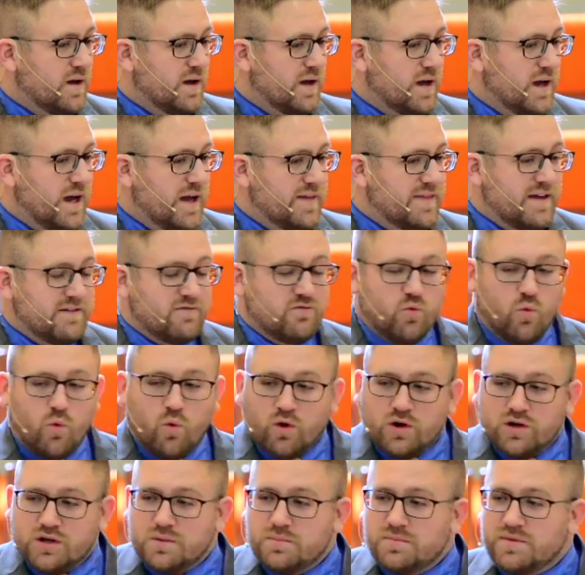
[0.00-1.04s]
And they've
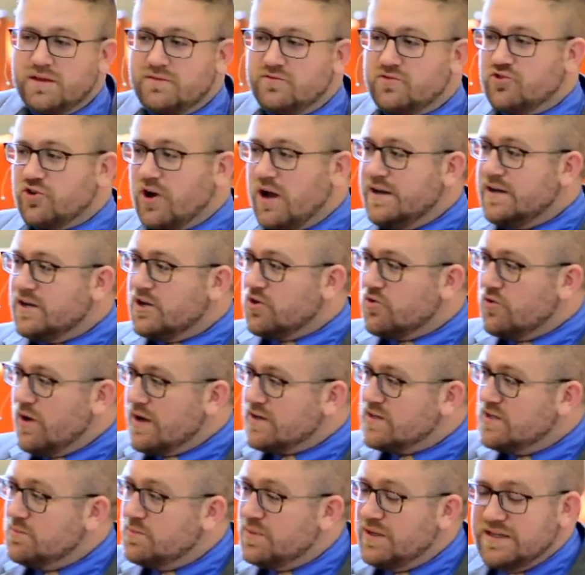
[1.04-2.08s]
warned him, they've tried to
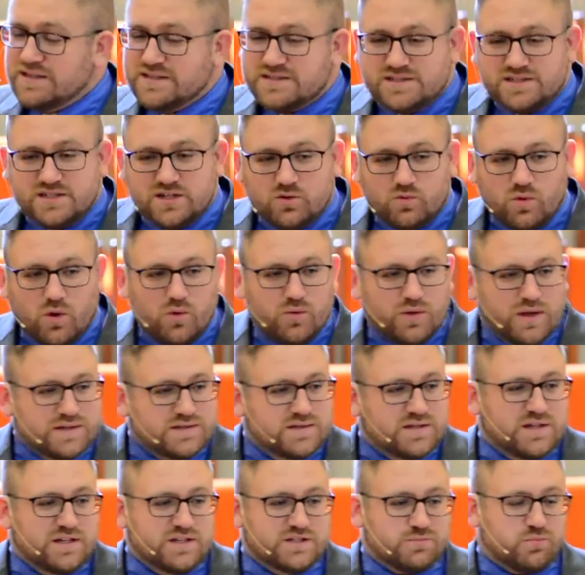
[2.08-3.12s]
correct him, but he still won't
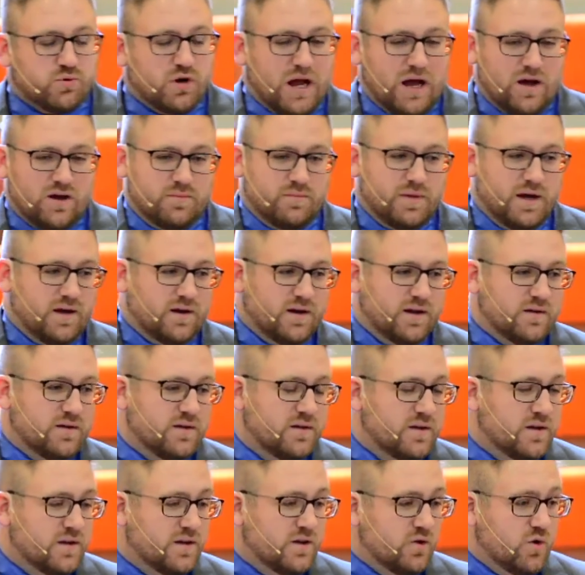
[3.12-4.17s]
listen. He's proud about it.
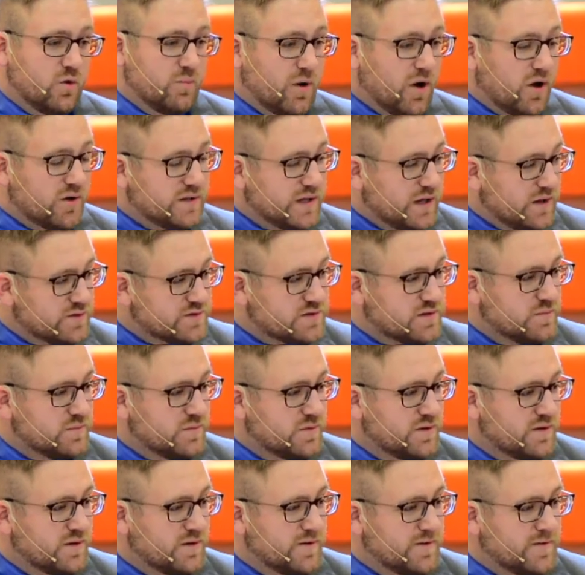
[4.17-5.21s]
You know what Paul tells
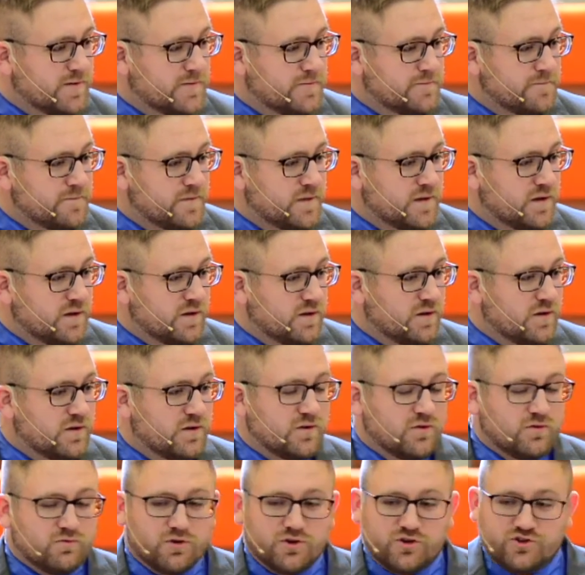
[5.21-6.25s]
him?
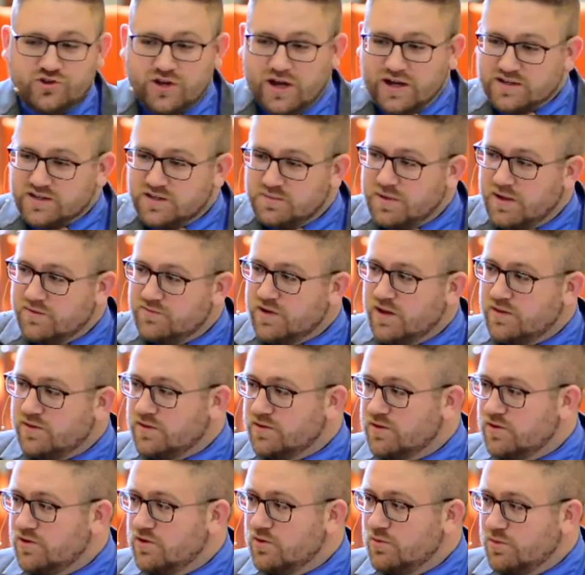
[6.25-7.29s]
Reject him, have
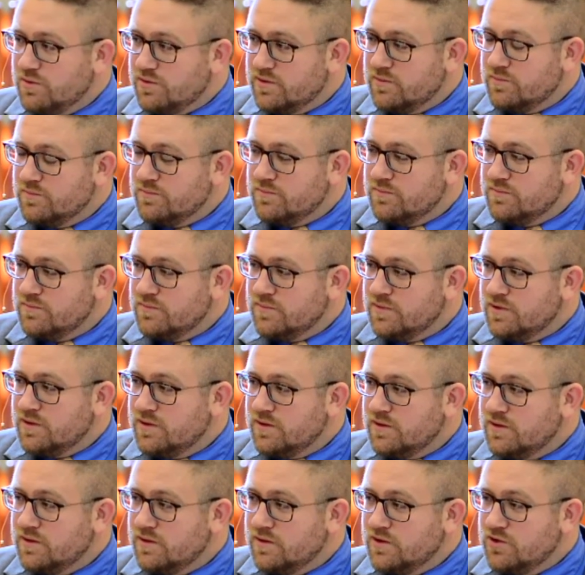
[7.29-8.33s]
nothing to do with him.
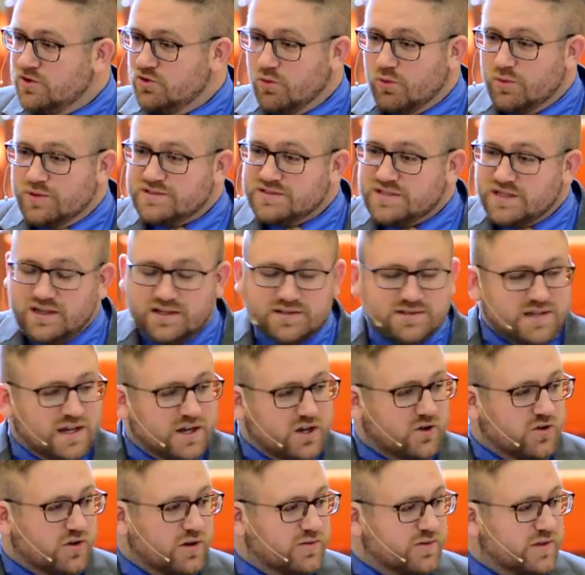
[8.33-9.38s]
Do you know what we see in
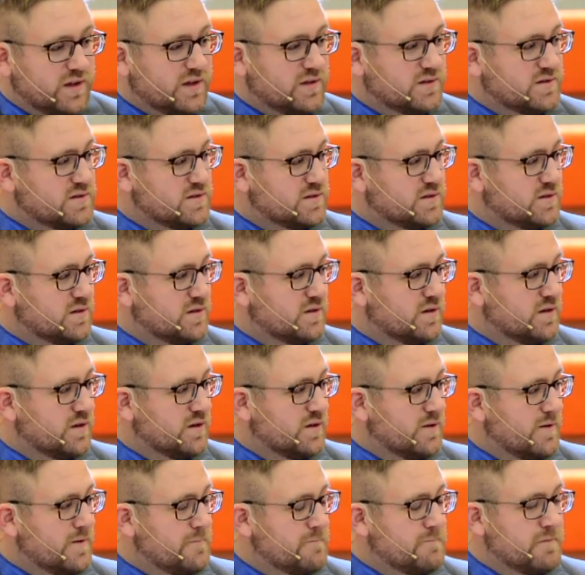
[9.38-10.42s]
Second Corinthians?
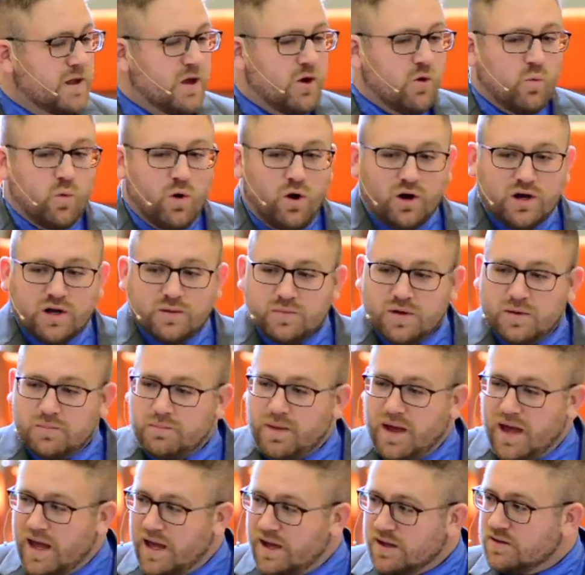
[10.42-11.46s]
Welcome him
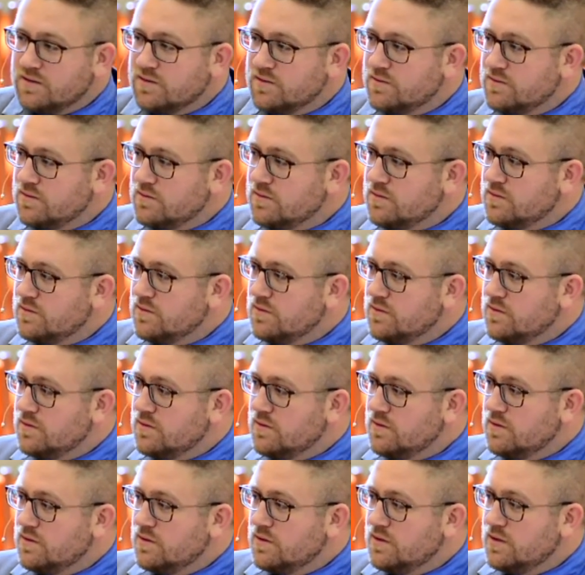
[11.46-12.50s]
back.
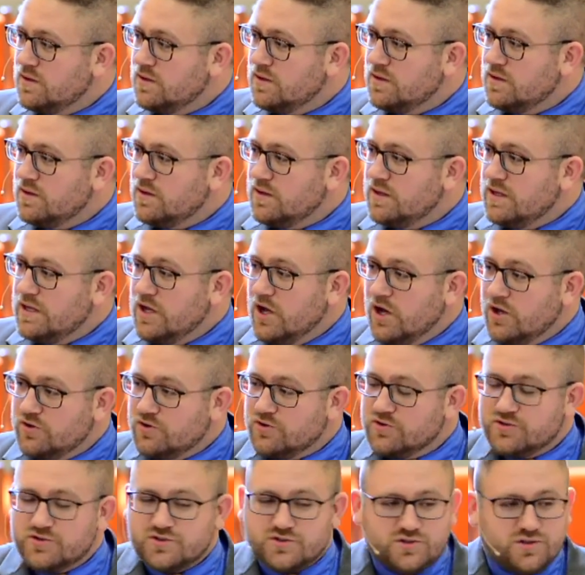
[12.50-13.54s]
He
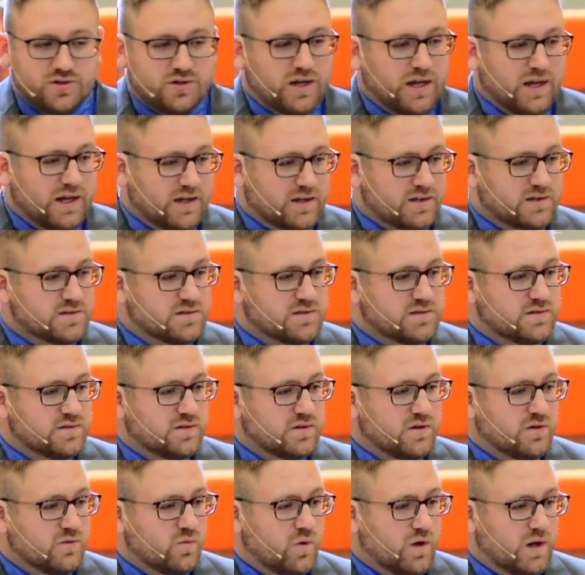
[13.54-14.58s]
understands
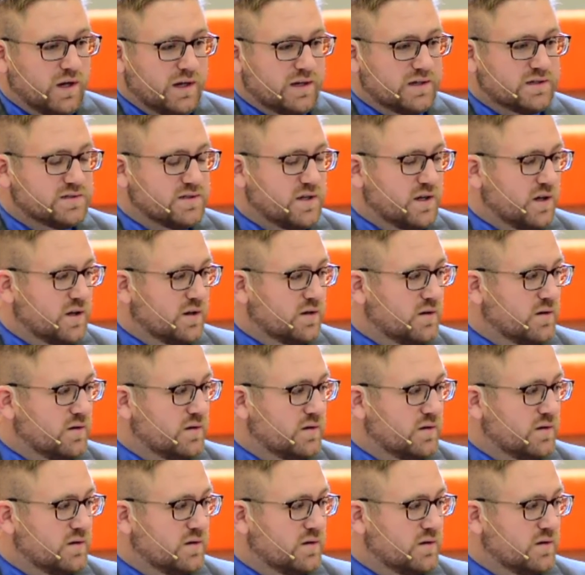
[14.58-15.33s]
what he has done.